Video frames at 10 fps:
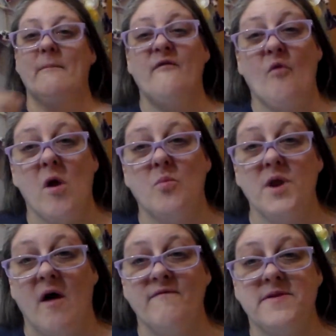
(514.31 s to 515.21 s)
before I
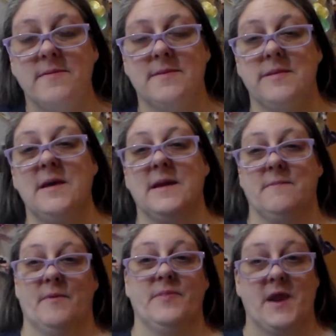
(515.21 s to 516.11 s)
went off to sleep
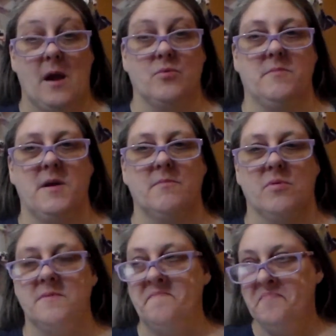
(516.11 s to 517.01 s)
that I
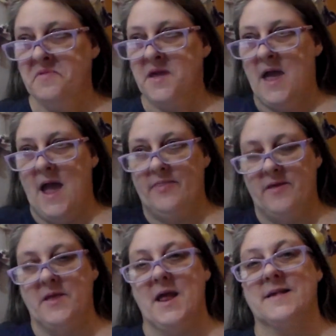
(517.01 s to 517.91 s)
remember. And
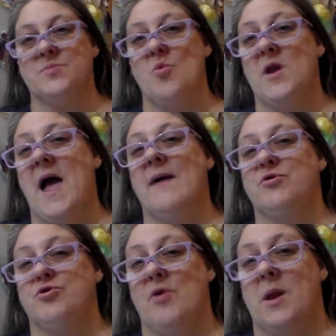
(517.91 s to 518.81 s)
then the next morning I
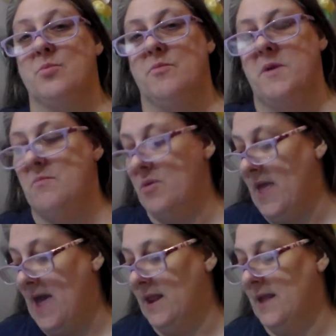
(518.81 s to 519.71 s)
have to try to remember
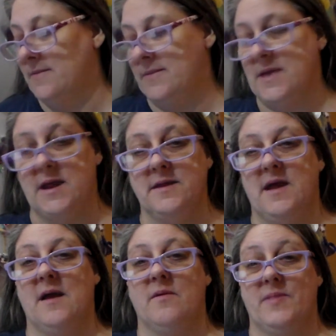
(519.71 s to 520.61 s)
that and set it
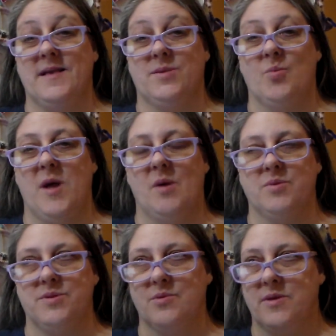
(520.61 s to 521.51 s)
down. That's the way I
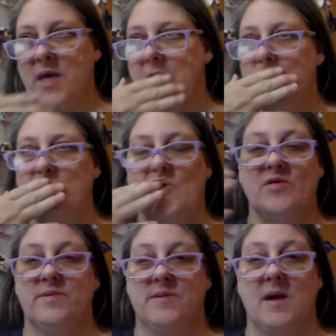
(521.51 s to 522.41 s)
was doing that.
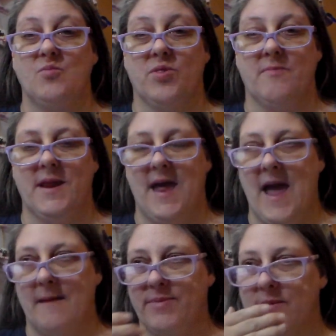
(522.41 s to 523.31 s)
Well, the same with my
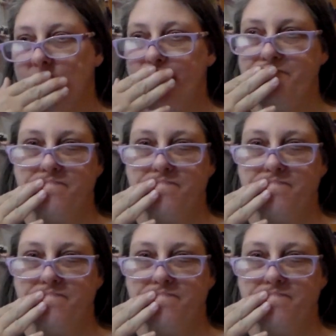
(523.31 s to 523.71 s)
naps.